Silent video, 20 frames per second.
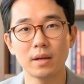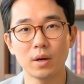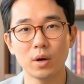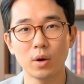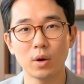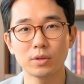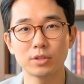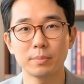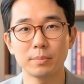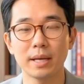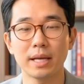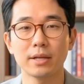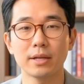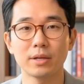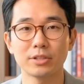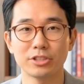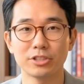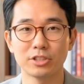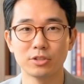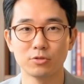all depend
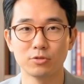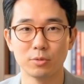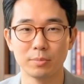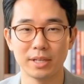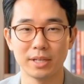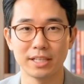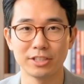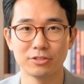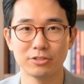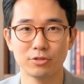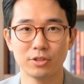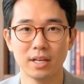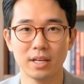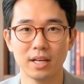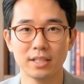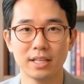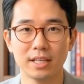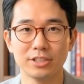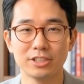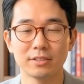on silver paste for
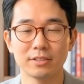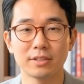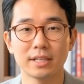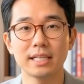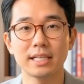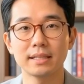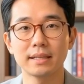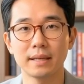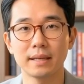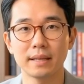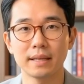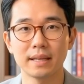conductivity,